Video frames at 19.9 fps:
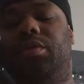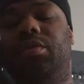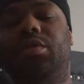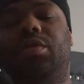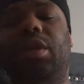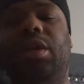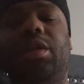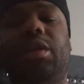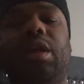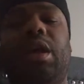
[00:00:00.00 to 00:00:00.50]

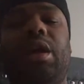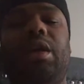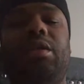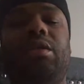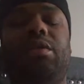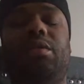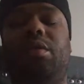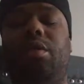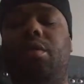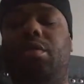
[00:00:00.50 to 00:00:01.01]
they like,
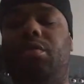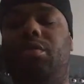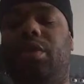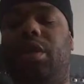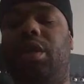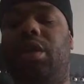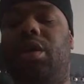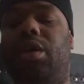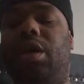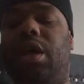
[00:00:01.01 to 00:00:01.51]
they
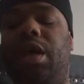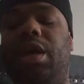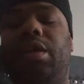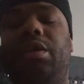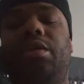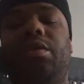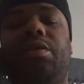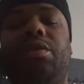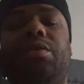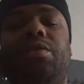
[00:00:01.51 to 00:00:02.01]
gonna hate
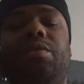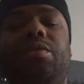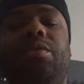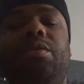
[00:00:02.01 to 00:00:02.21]
on you.